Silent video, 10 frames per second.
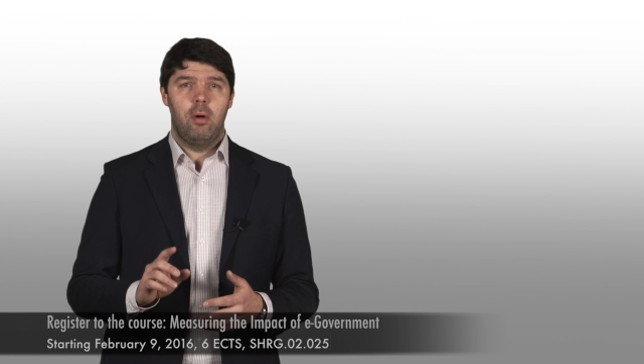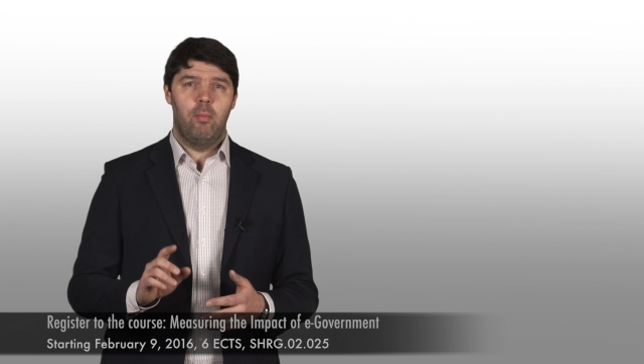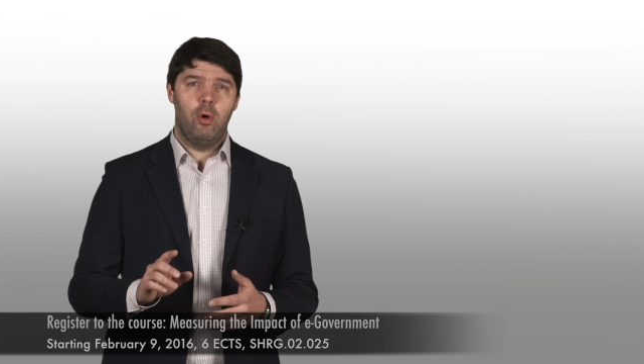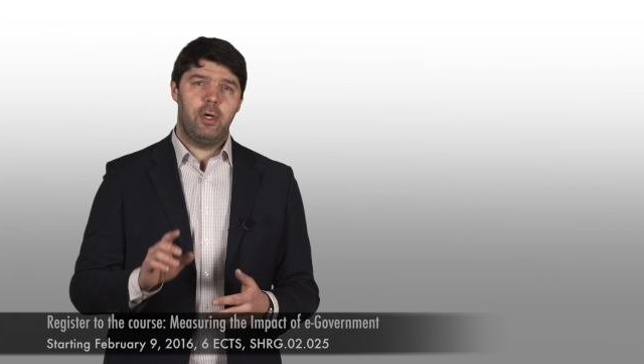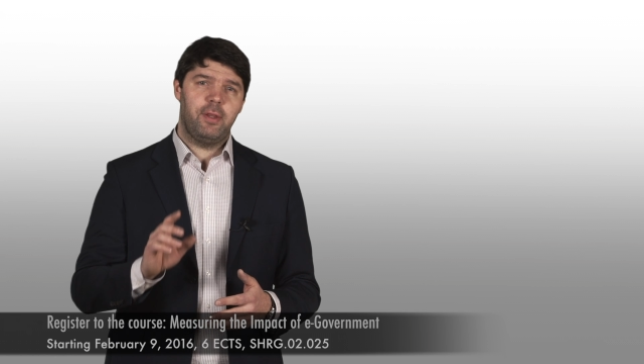
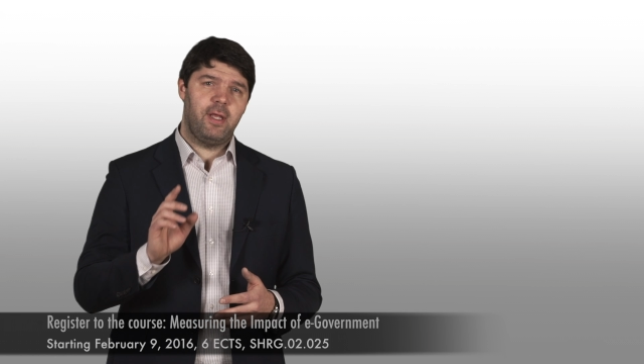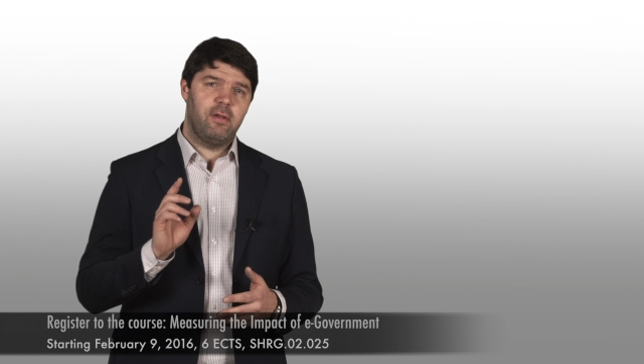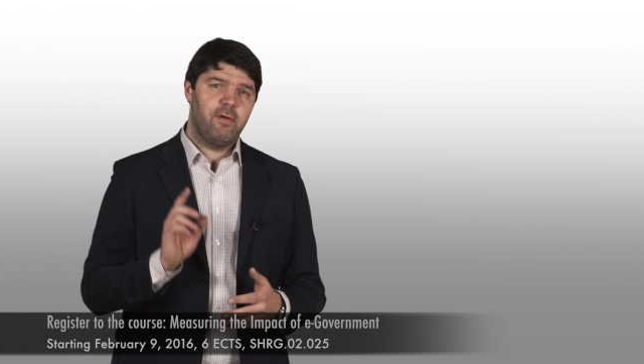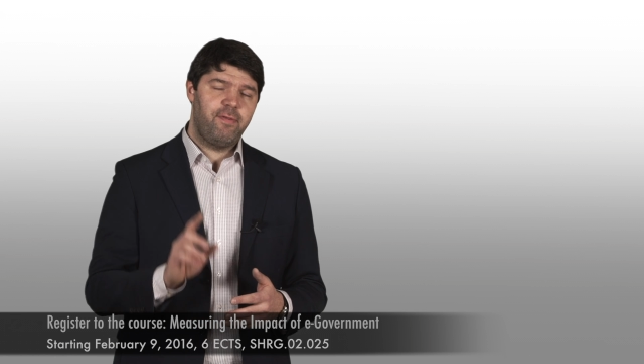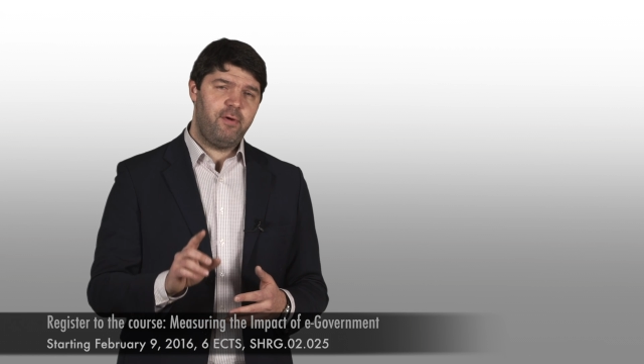more
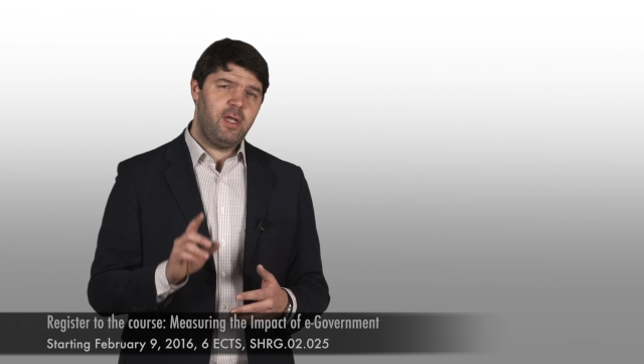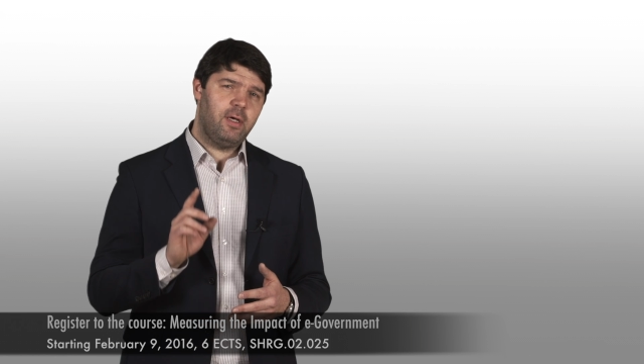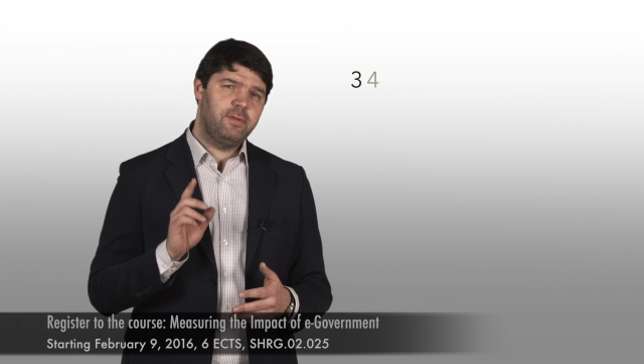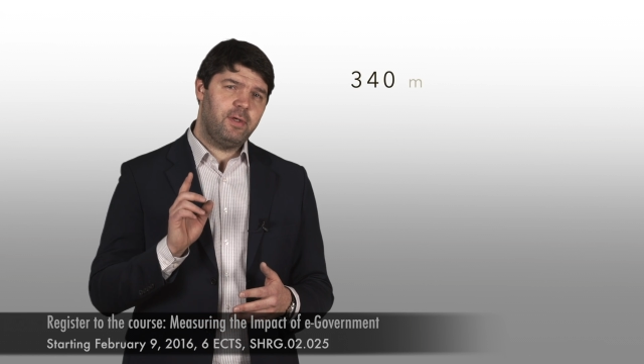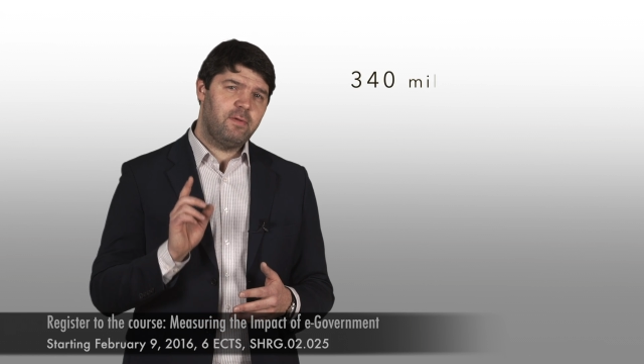than
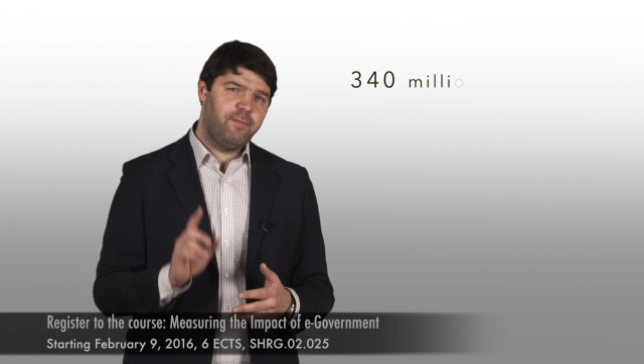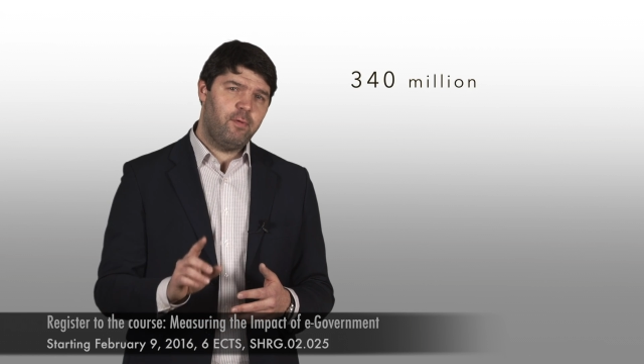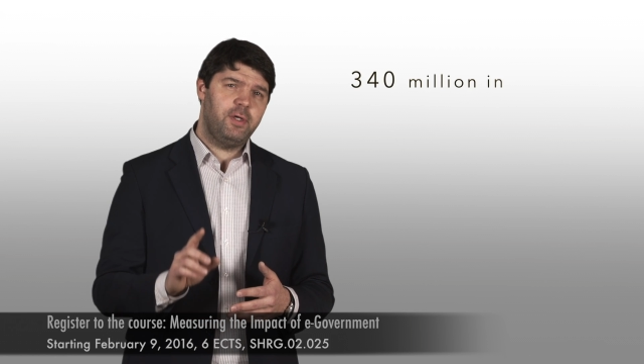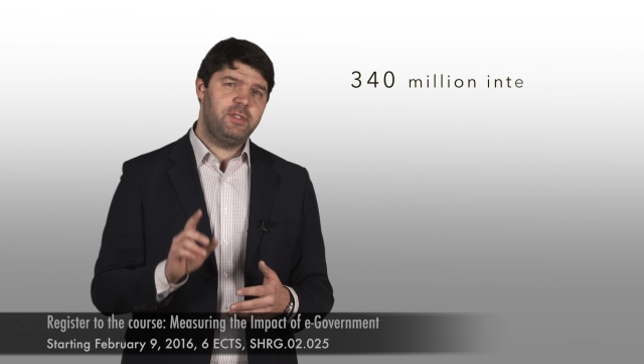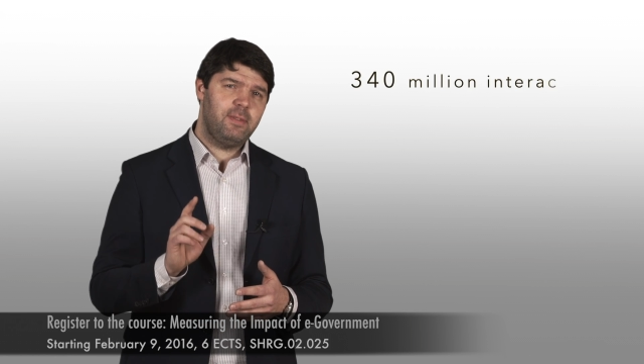
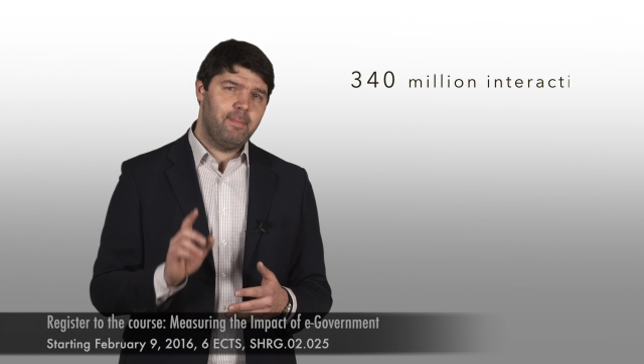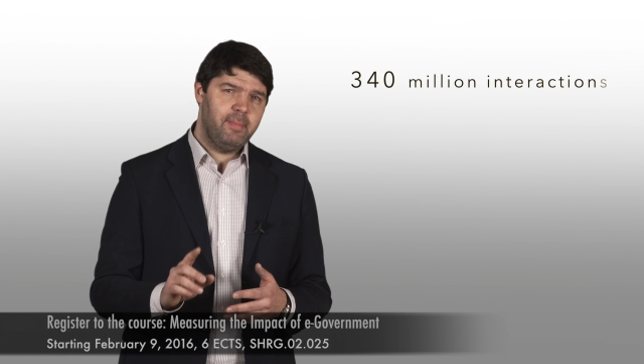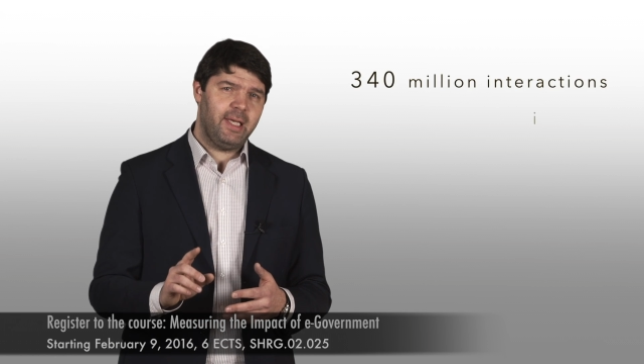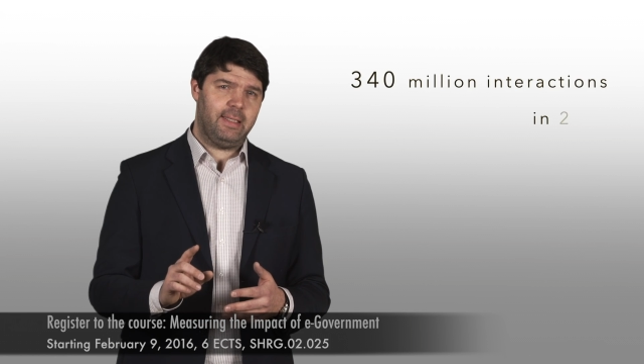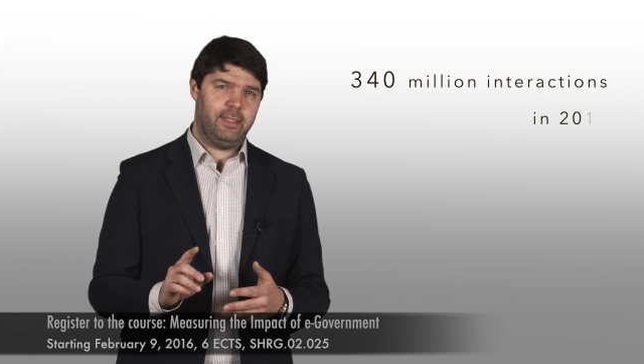340
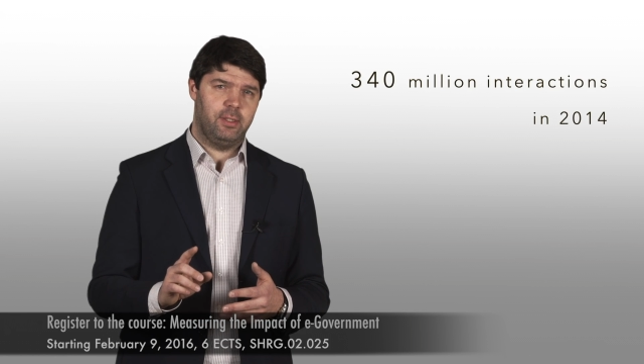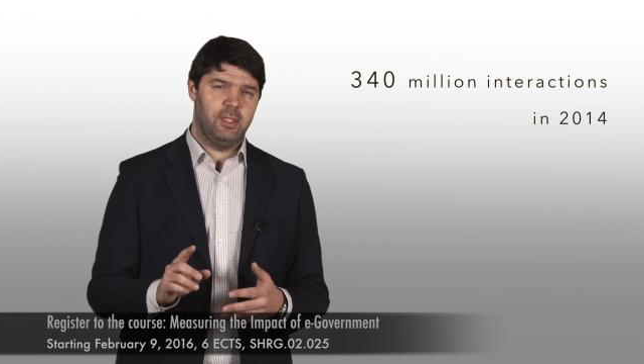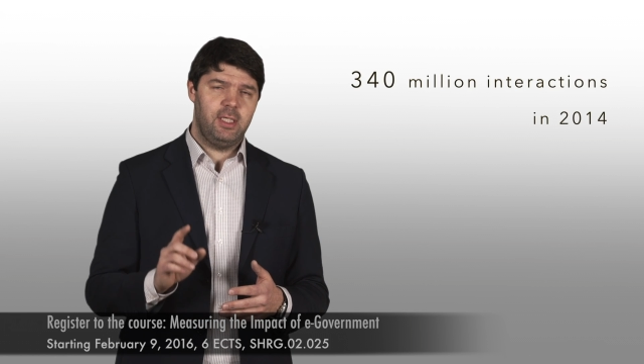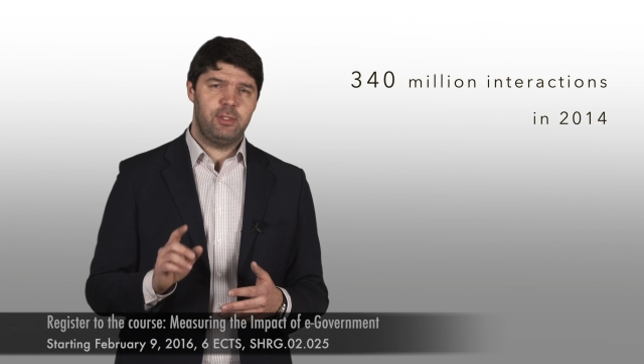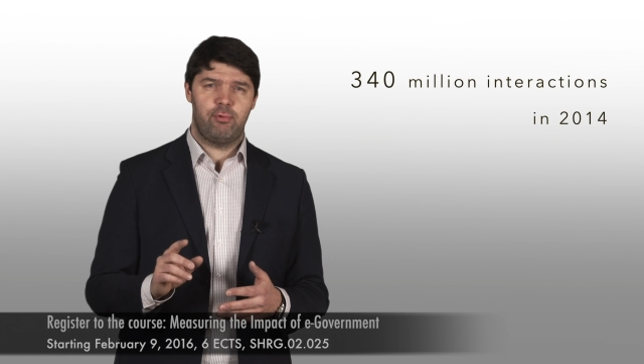
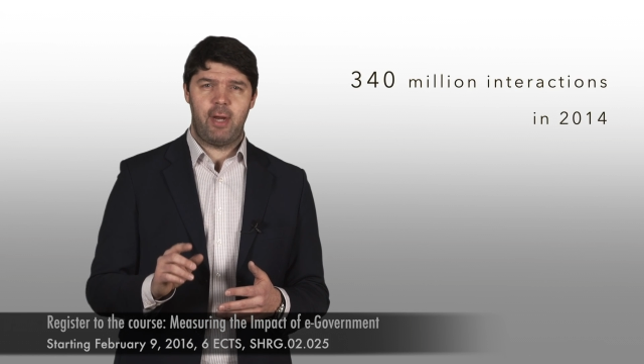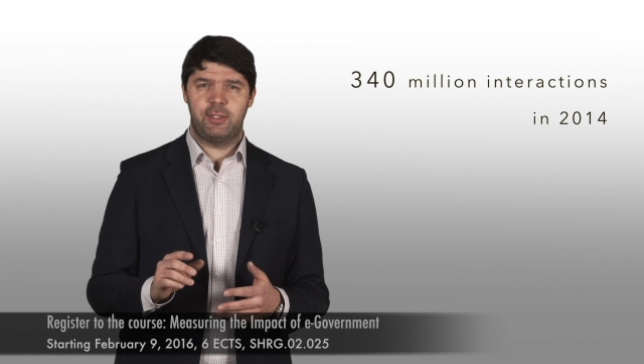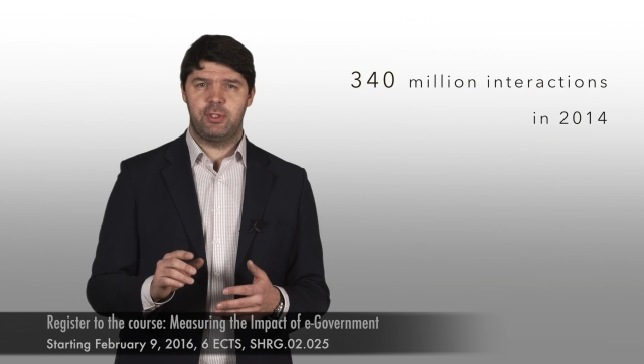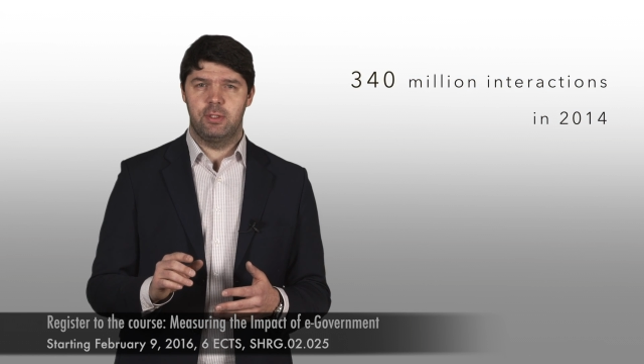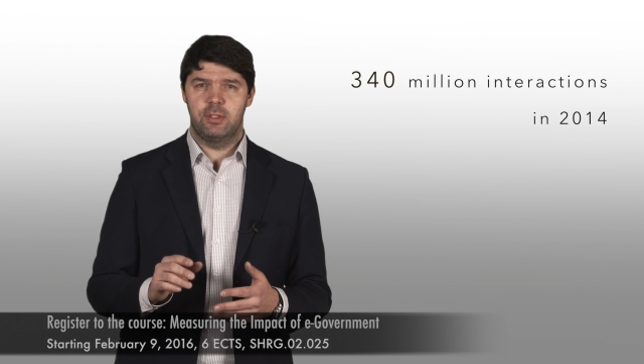million
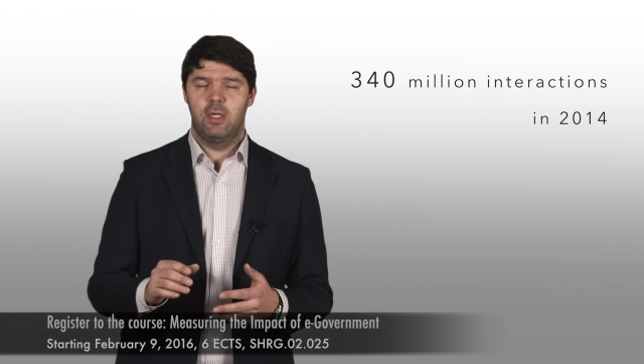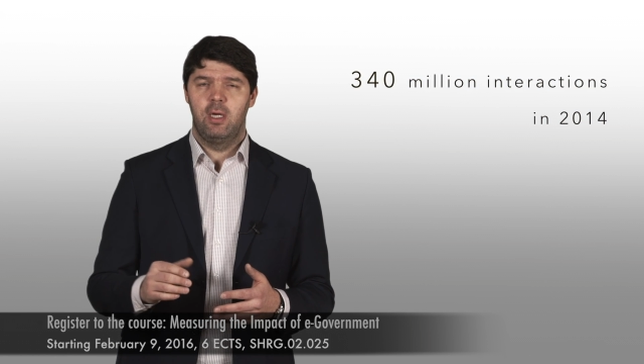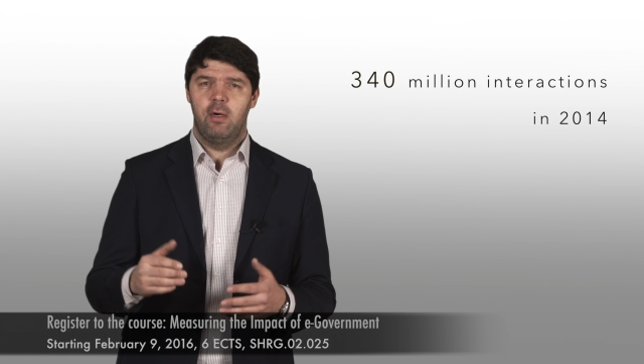interactions